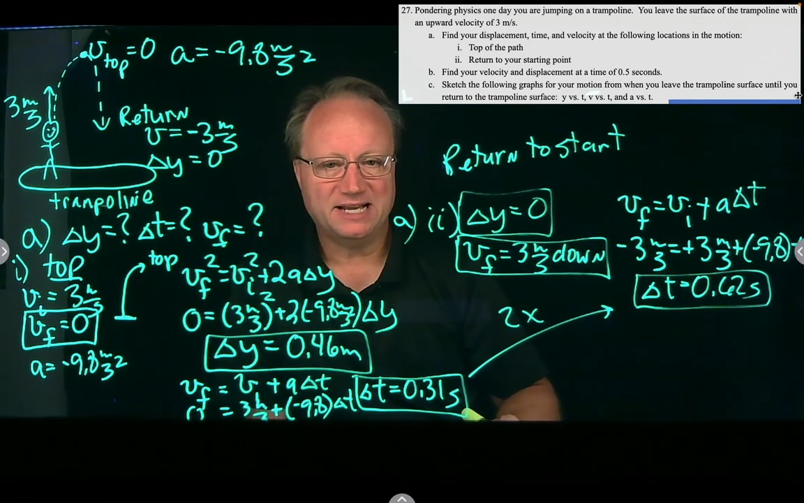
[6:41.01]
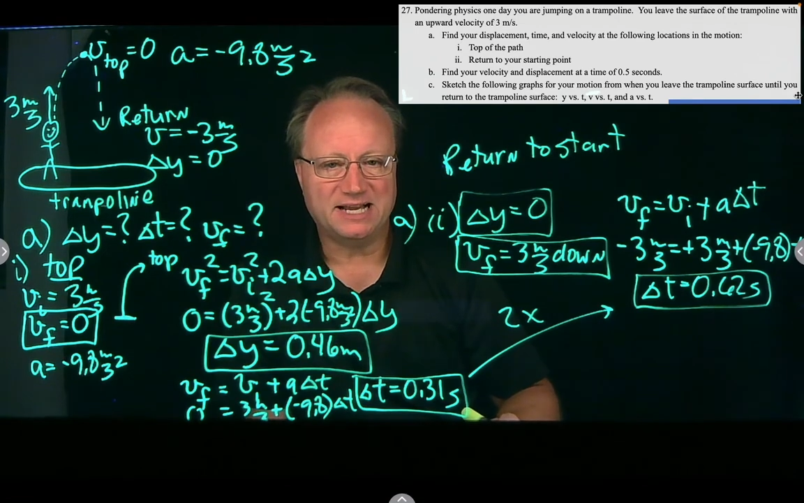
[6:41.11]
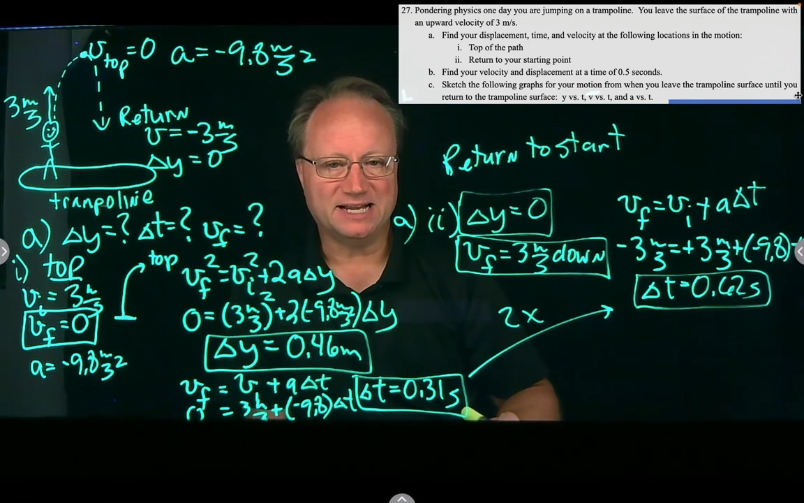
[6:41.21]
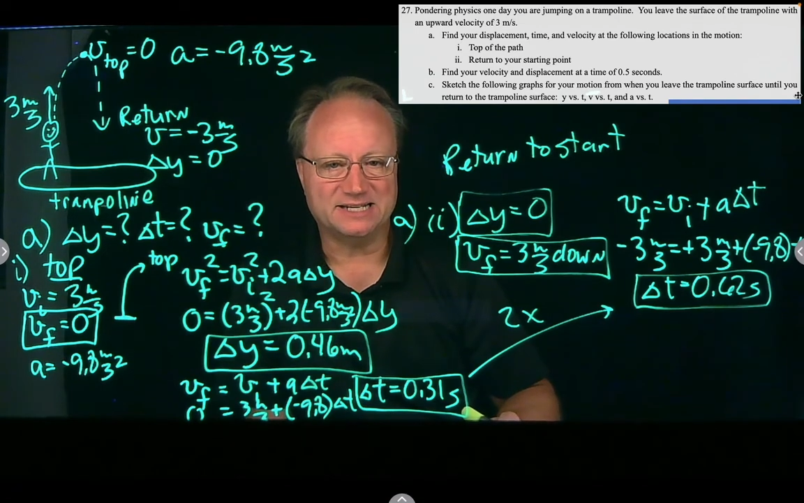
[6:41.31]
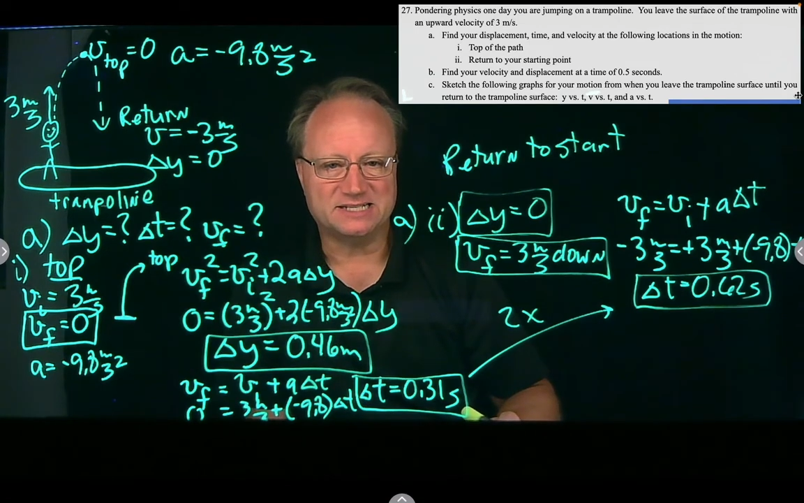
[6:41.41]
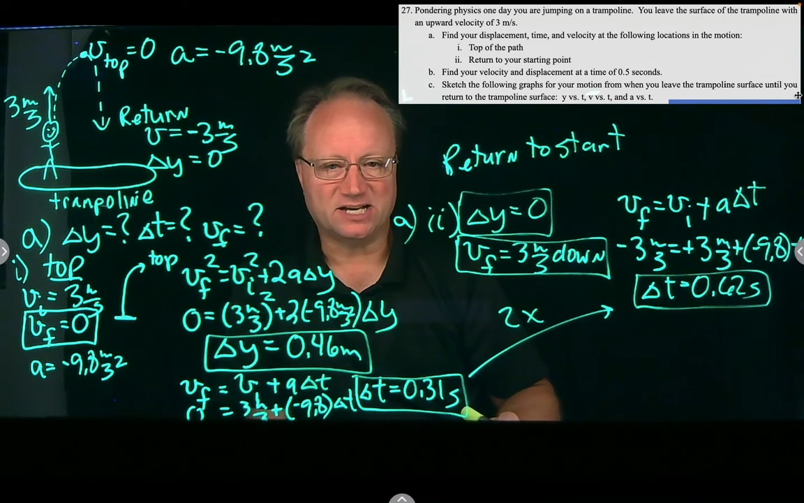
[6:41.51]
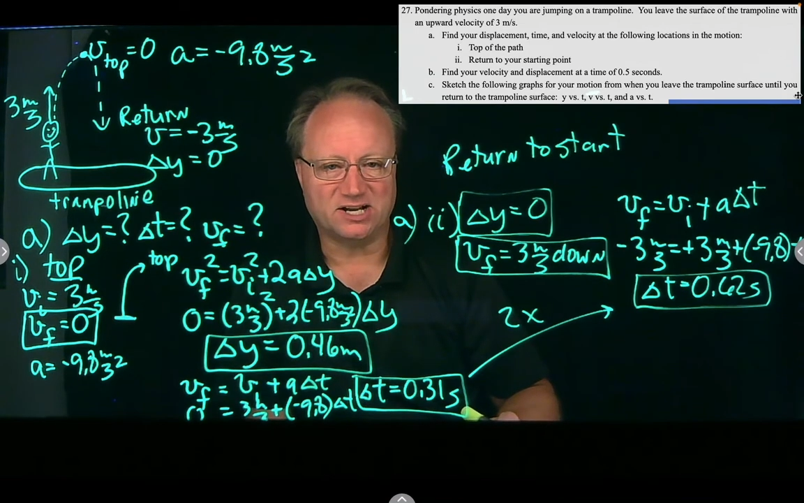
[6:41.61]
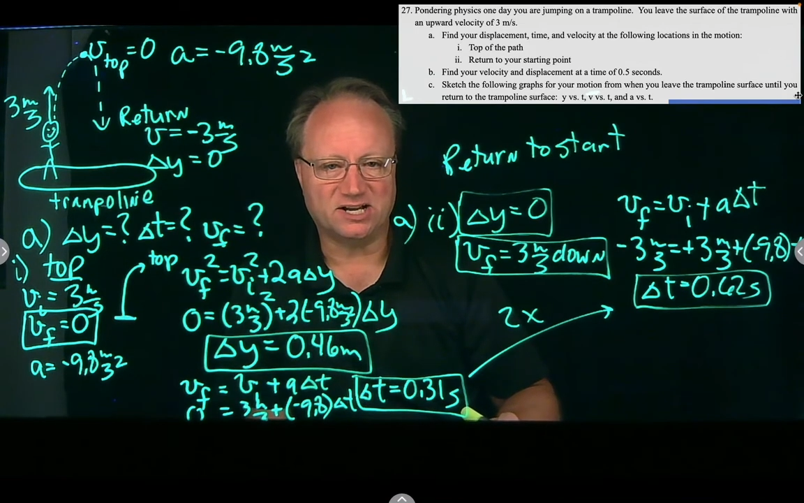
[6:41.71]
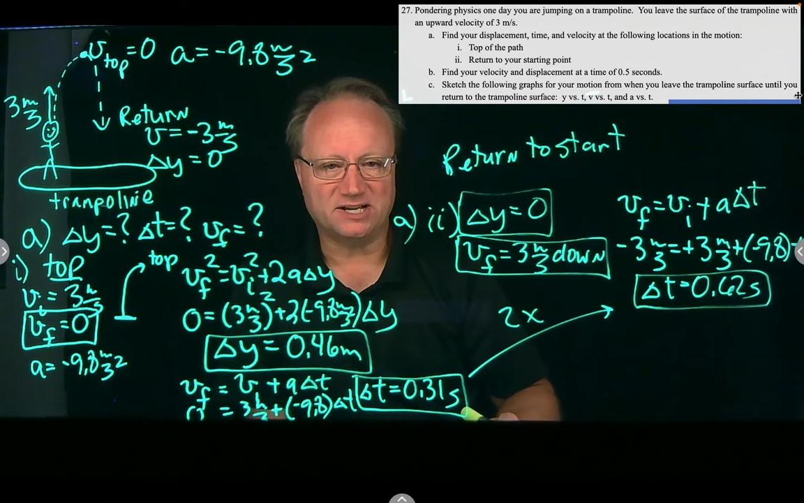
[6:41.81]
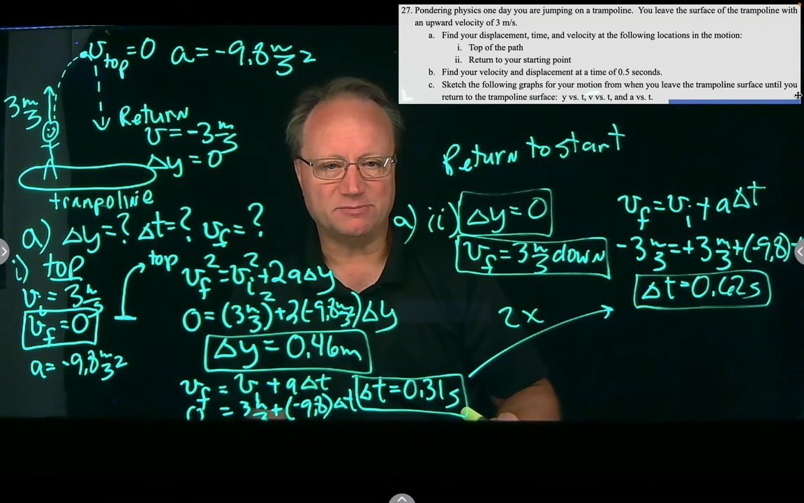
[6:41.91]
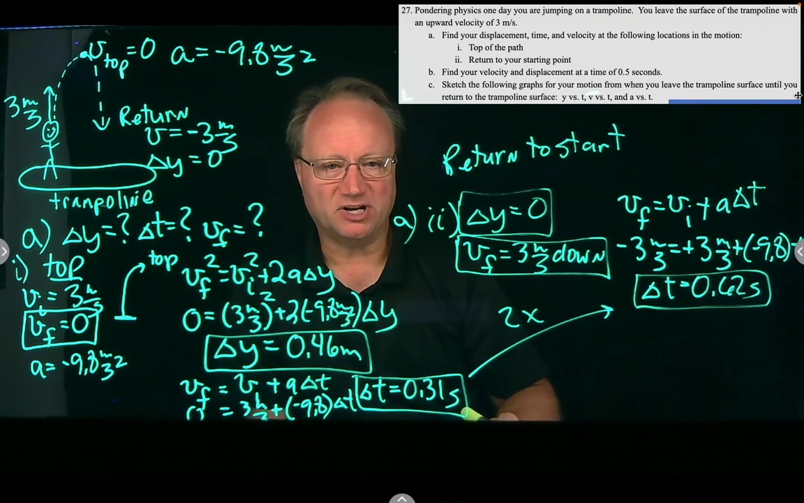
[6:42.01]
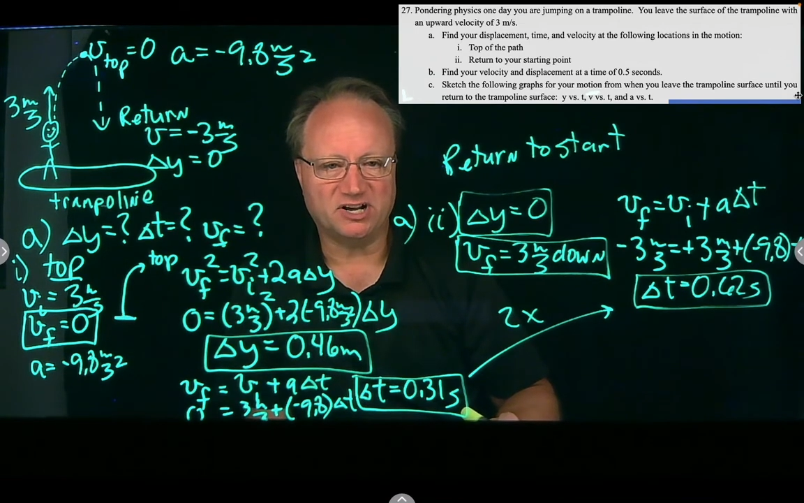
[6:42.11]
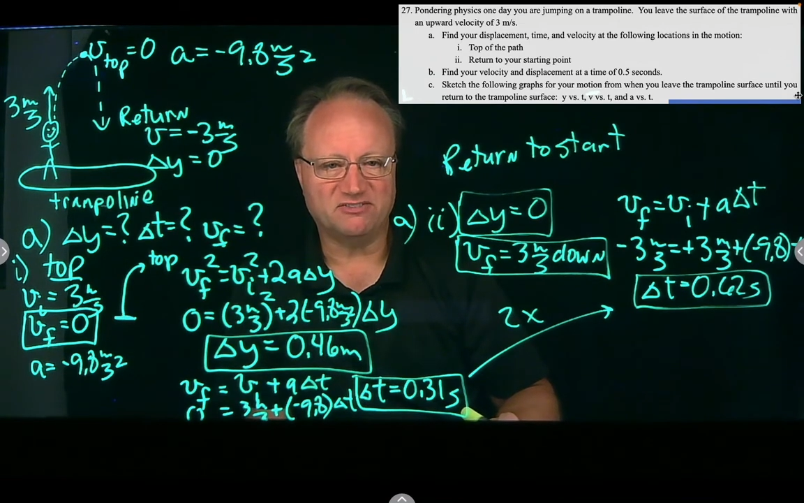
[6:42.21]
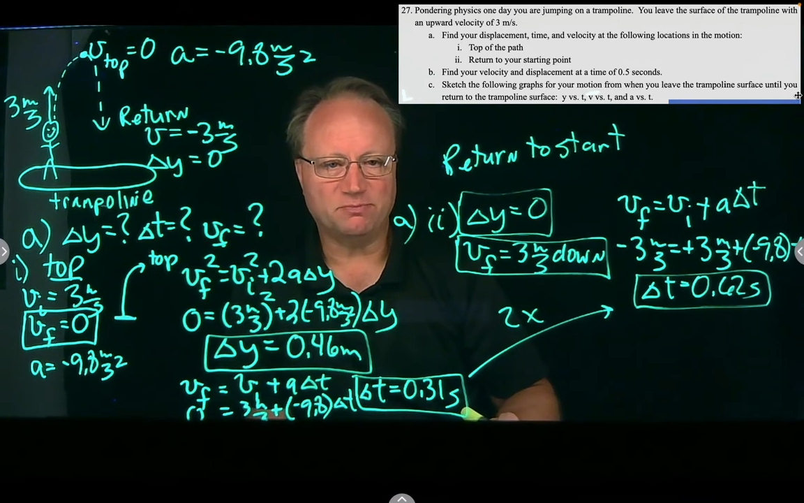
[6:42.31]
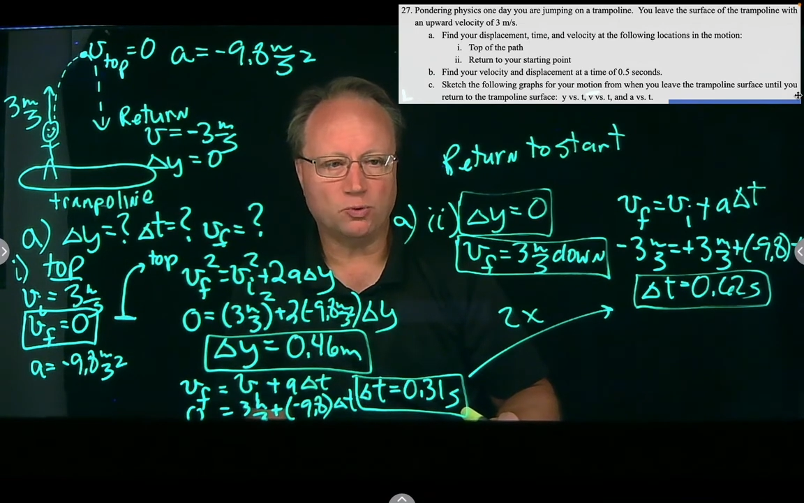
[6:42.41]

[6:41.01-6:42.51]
at a time of